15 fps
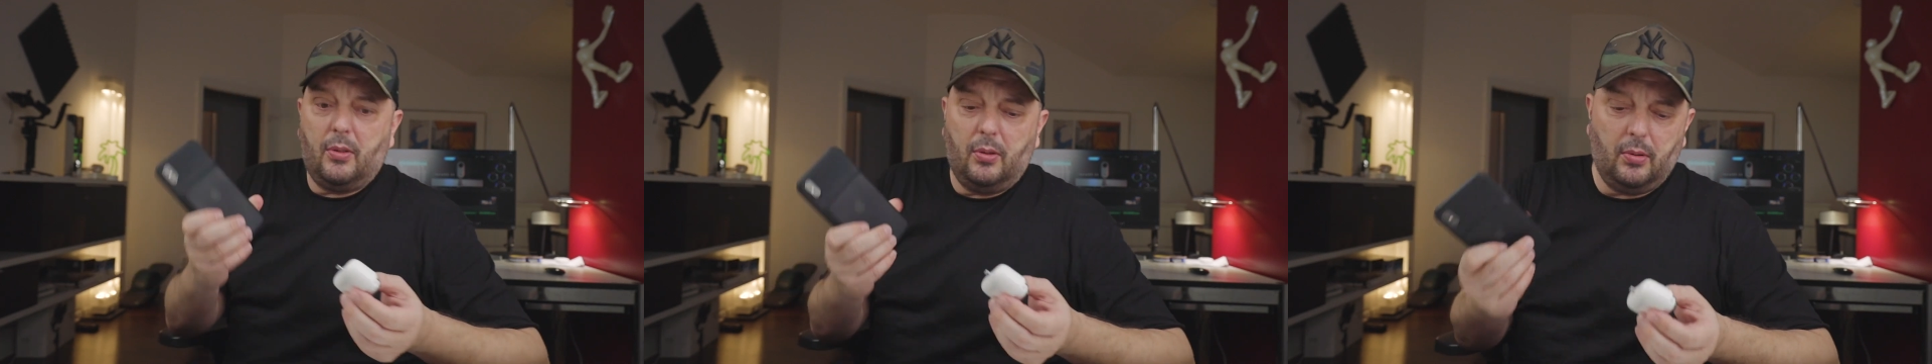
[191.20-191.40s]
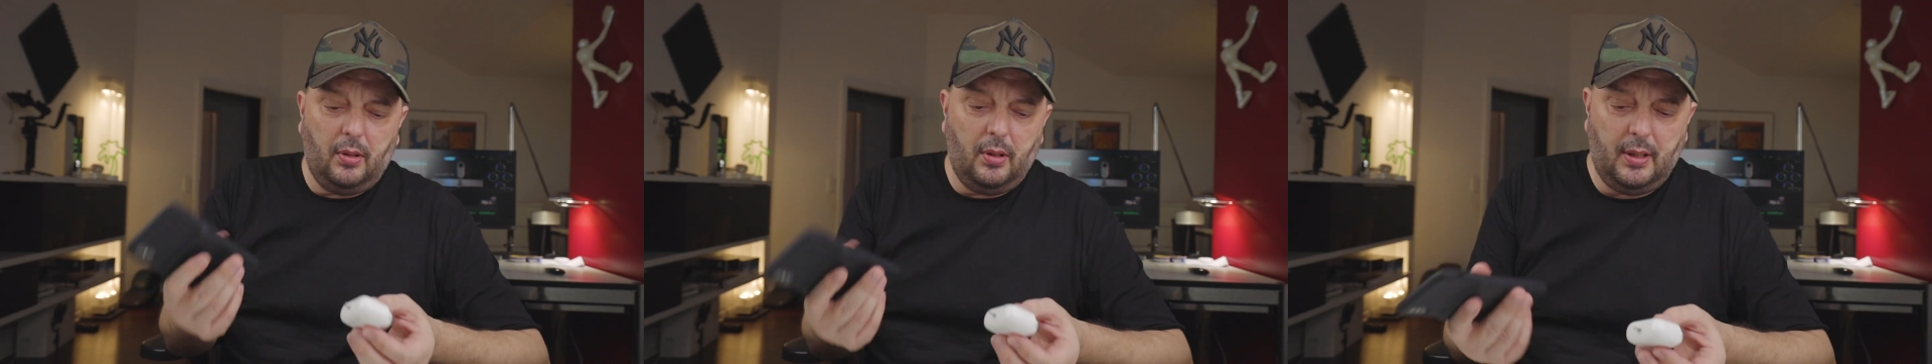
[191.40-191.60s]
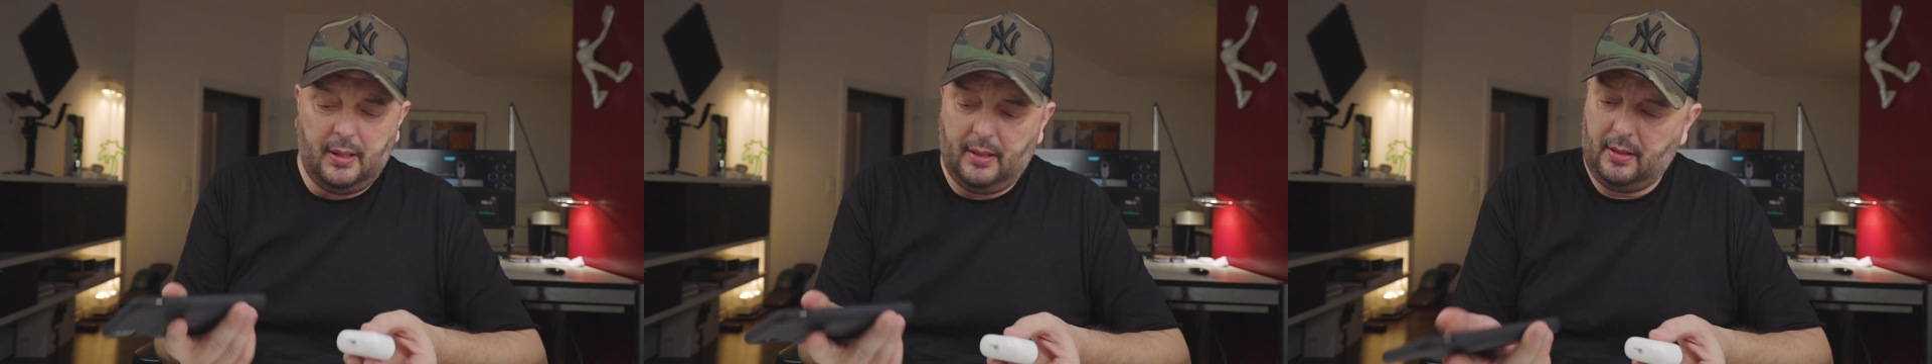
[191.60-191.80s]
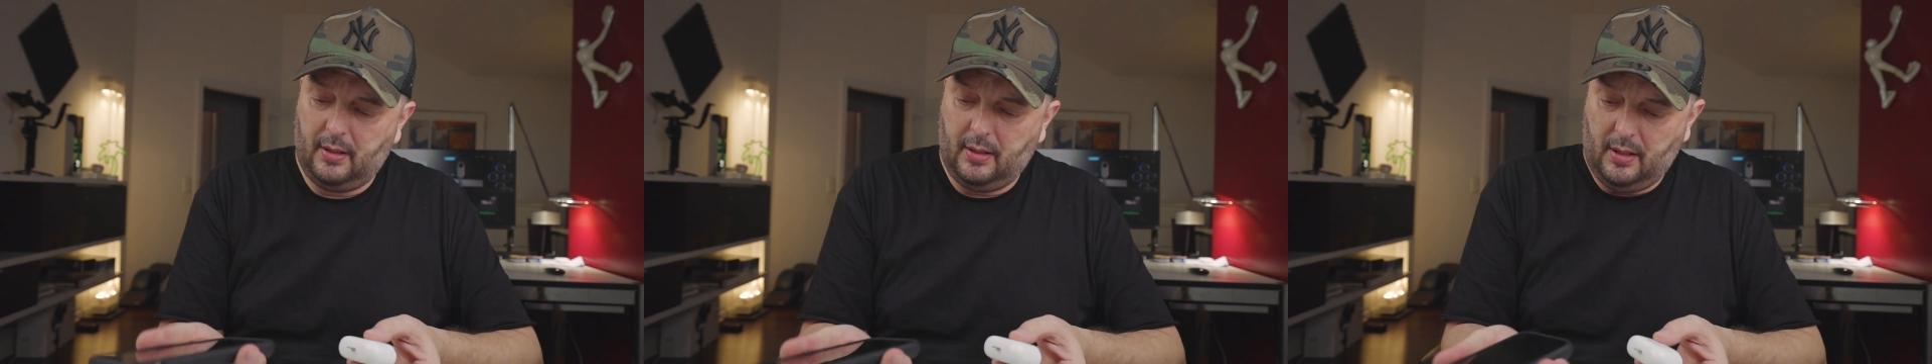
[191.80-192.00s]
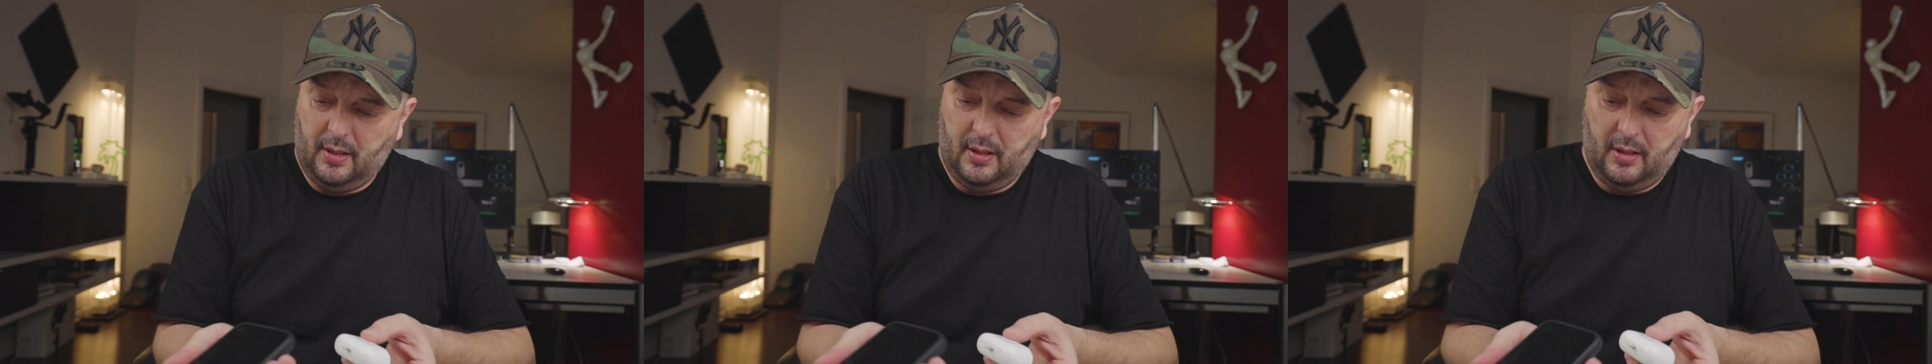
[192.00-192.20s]
cool
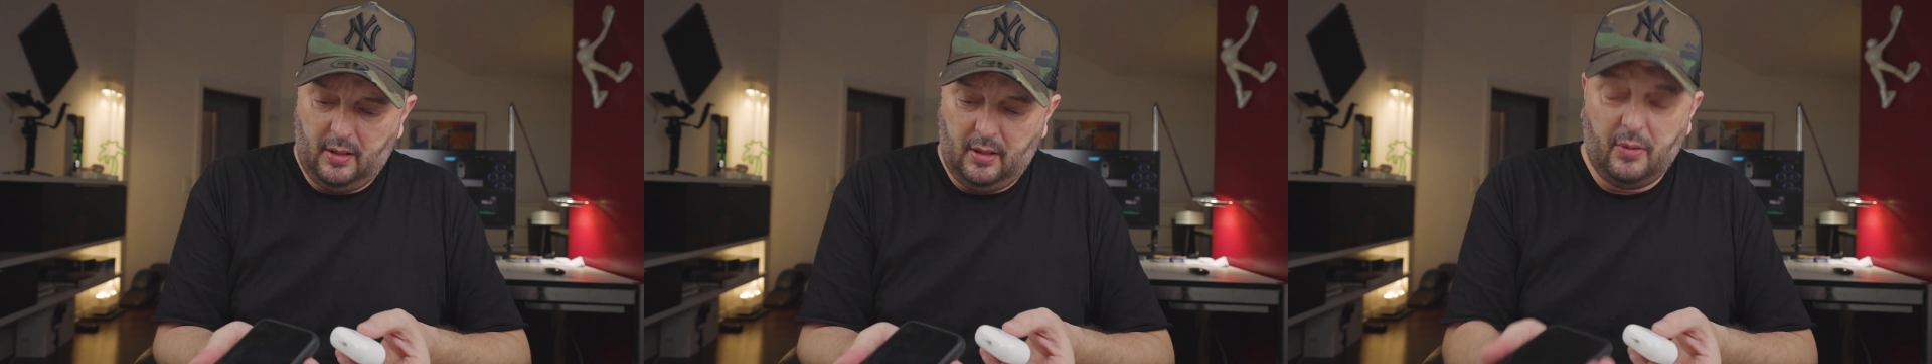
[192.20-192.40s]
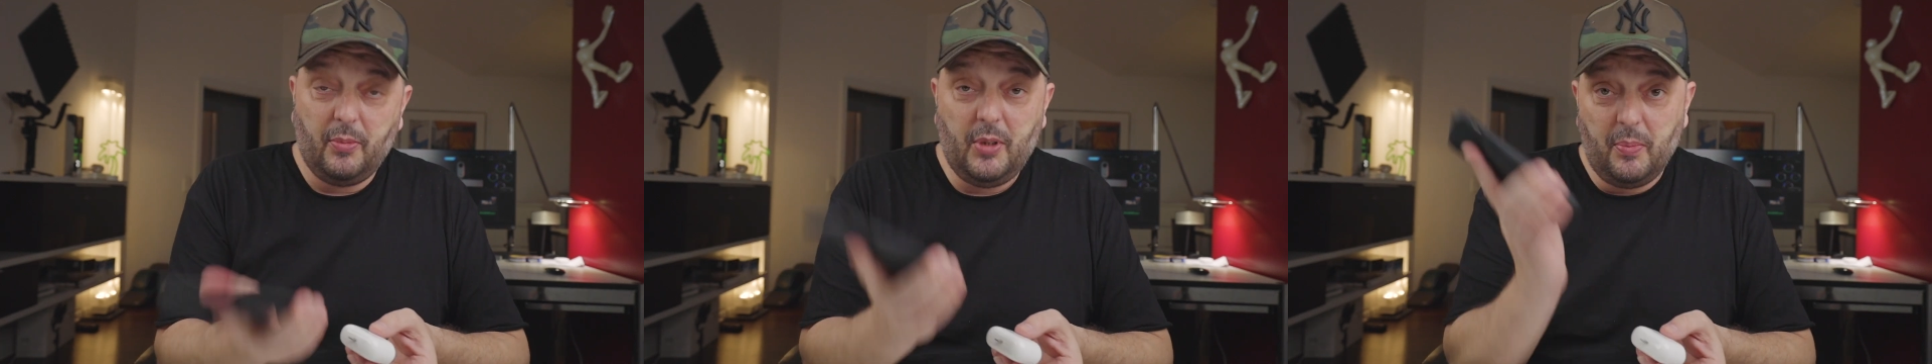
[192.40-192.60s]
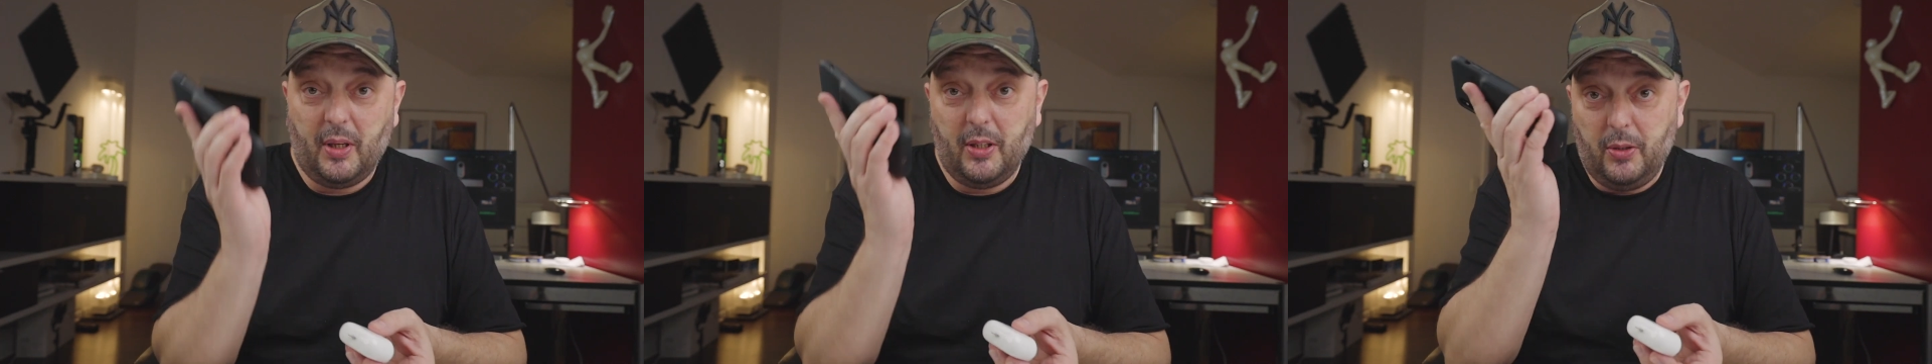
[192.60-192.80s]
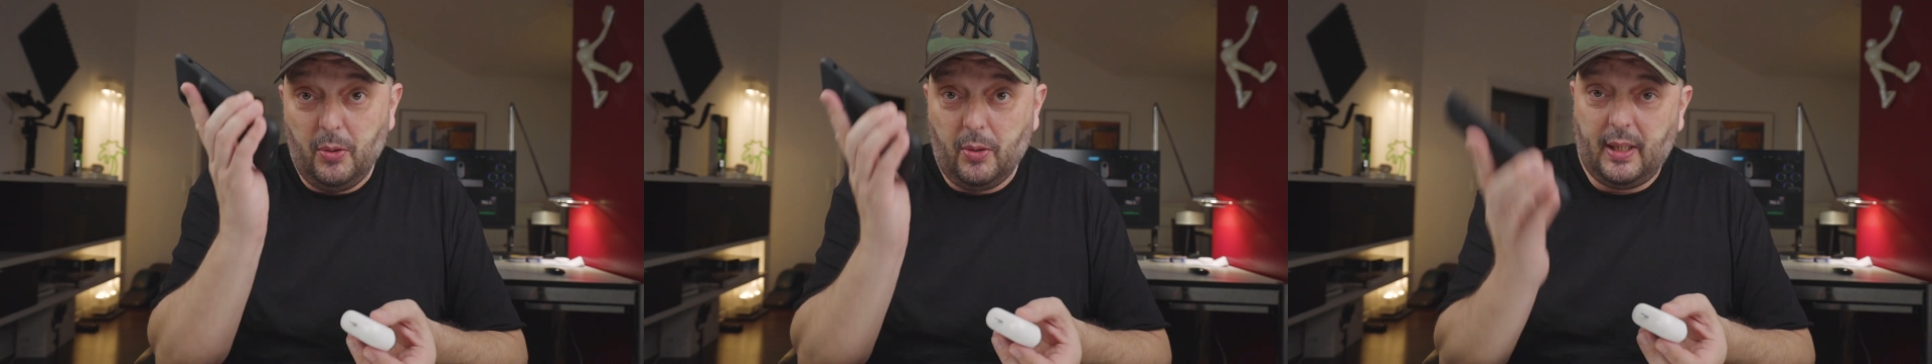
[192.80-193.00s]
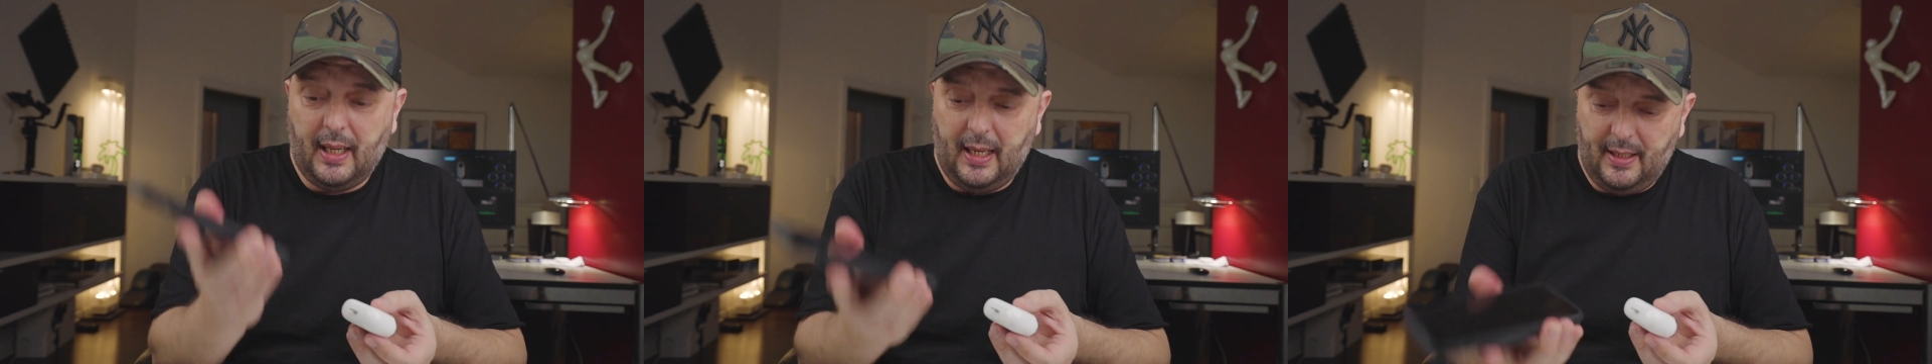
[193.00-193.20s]
with my new
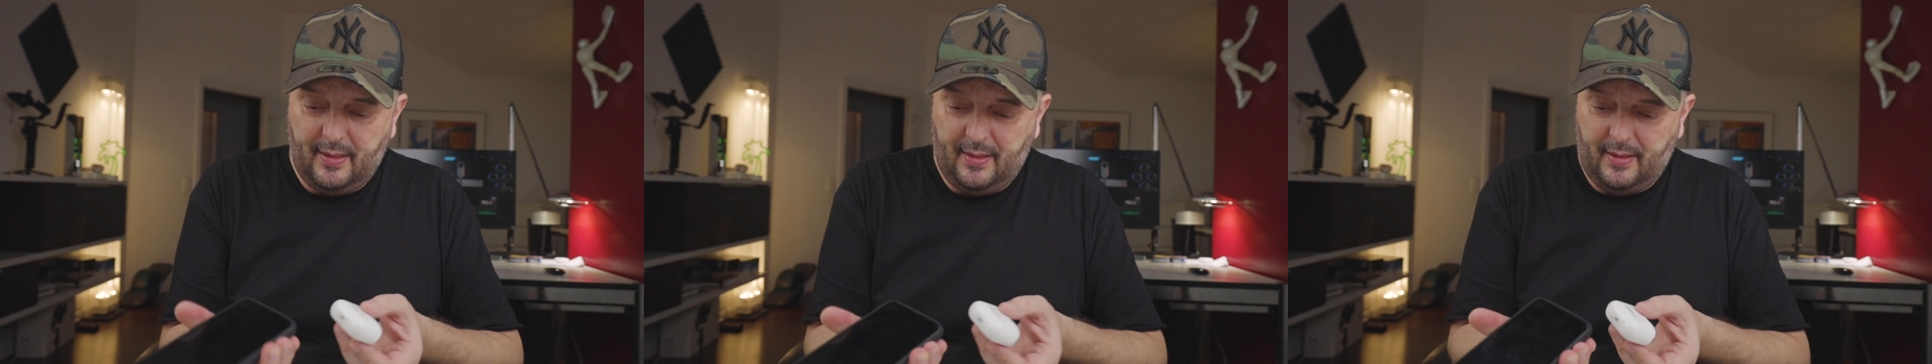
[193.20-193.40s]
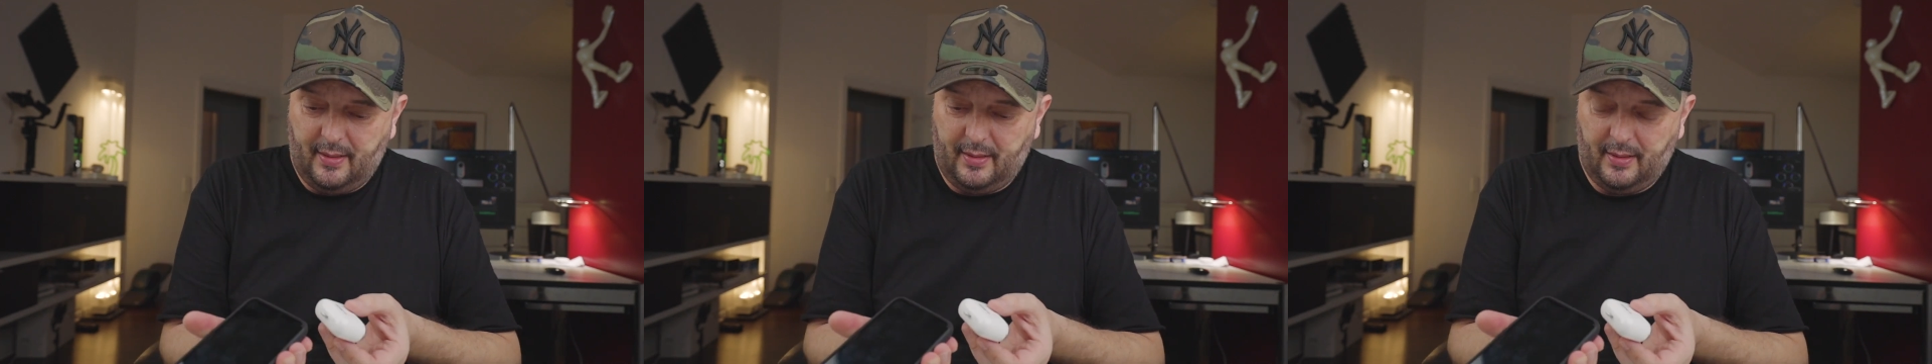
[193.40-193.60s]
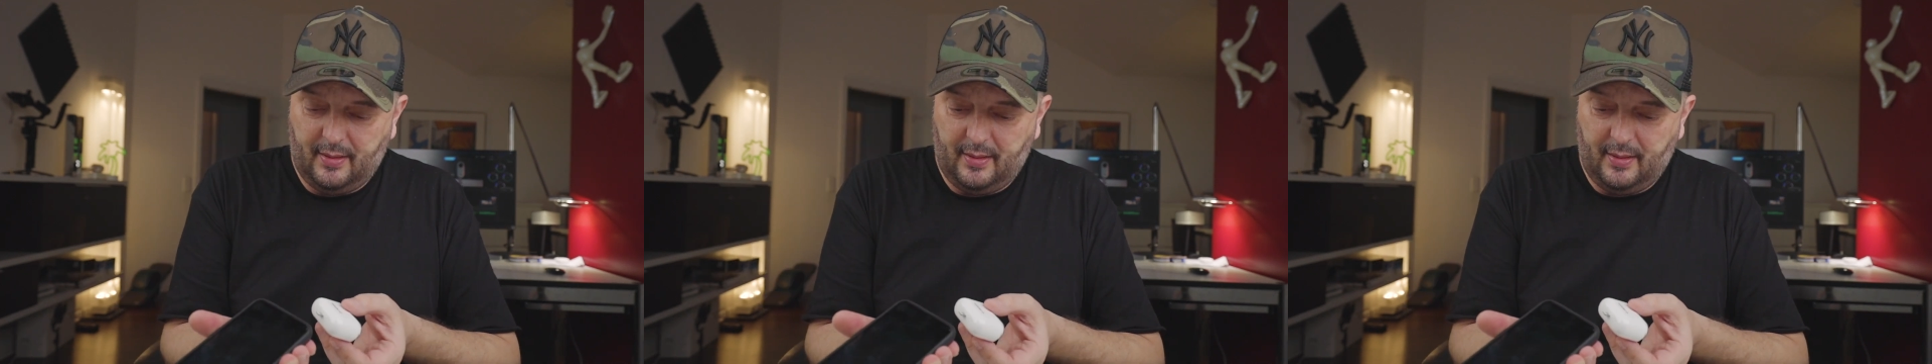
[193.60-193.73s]
case,